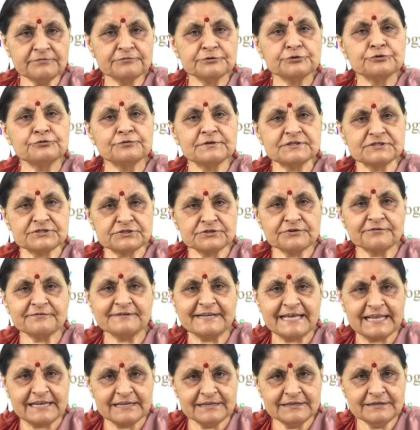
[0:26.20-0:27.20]
of University of
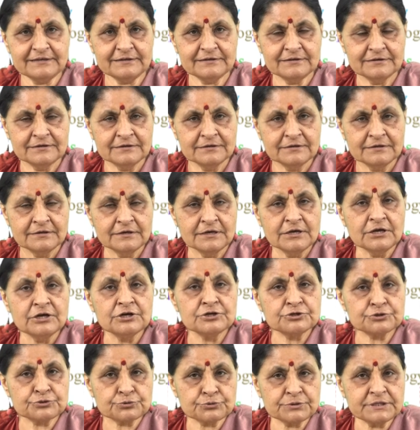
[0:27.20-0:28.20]
Delhi.
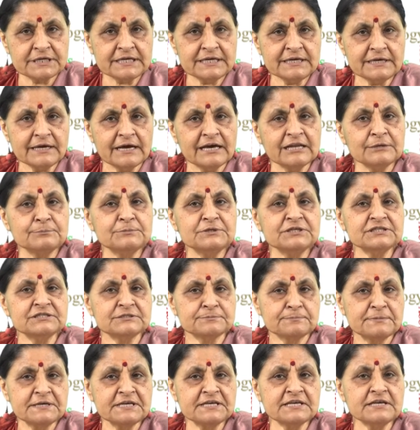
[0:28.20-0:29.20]
Today I'll be
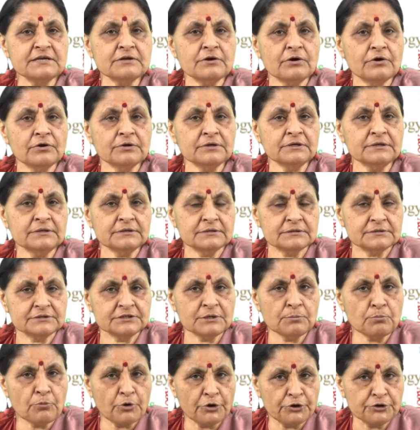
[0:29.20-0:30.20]
speaking on
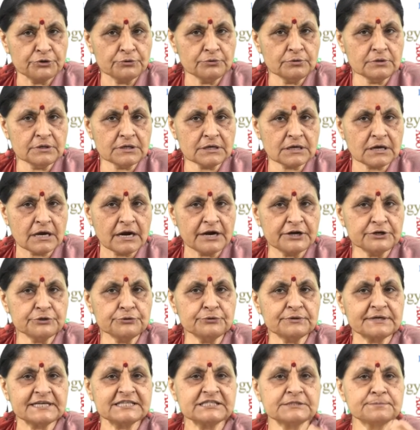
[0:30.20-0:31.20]
the module
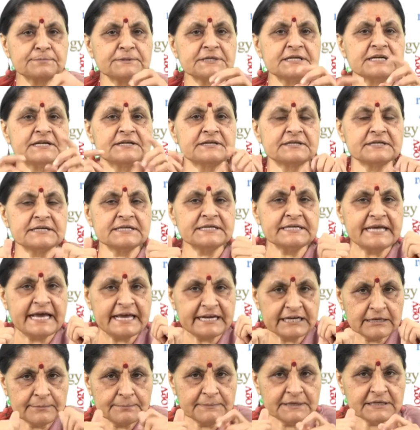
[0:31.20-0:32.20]
Cardiorespiratory
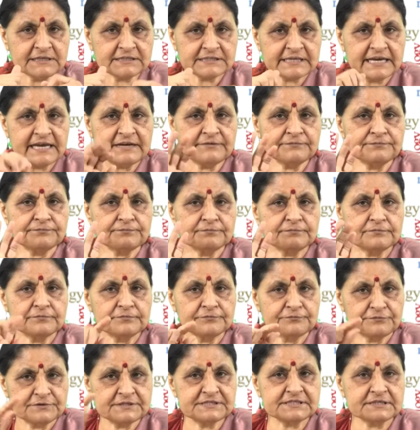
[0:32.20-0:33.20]
Dynamics and
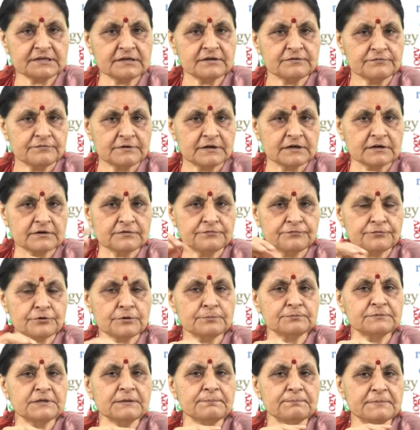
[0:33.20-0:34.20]
Physical Work
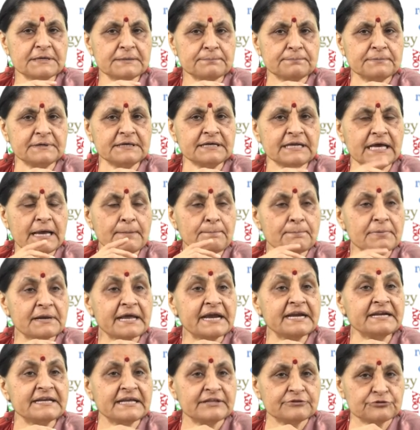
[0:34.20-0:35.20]
from the paper
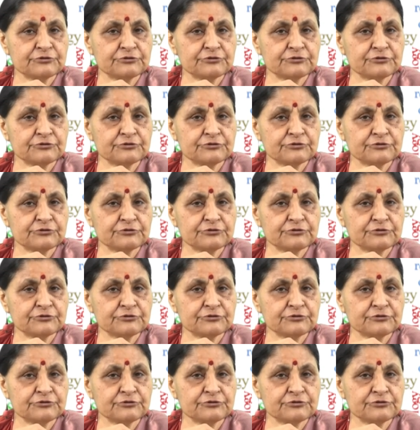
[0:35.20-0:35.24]
Applied